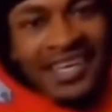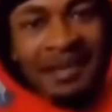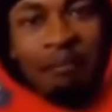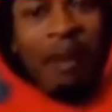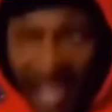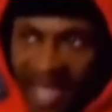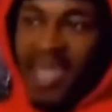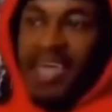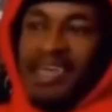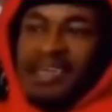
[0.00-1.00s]

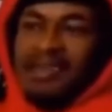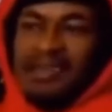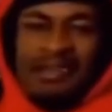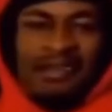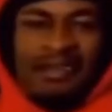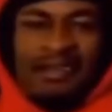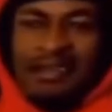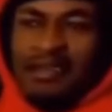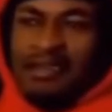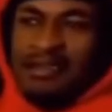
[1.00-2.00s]
bad?
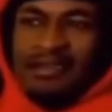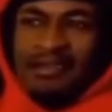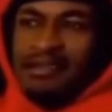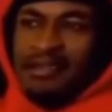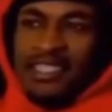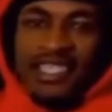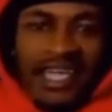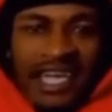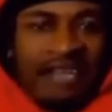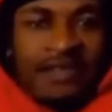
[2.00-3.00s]
She
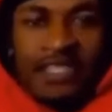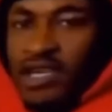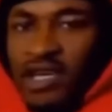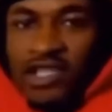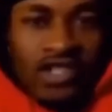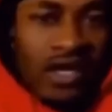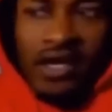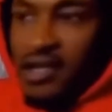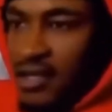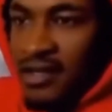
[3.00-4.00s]
can't even talk straight.
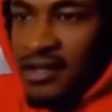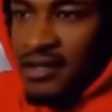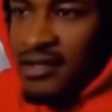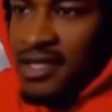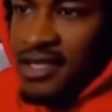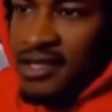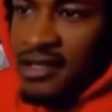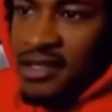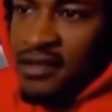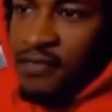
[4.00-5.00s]
Listen,
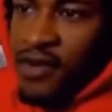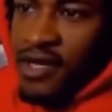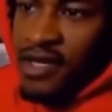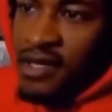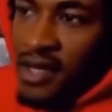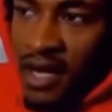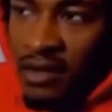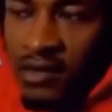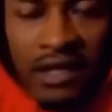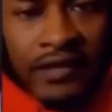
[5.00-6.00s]
you're freaky. I
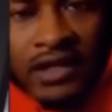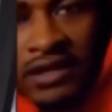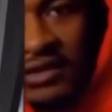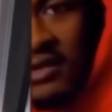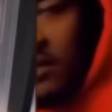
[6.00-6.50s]
don't even know you.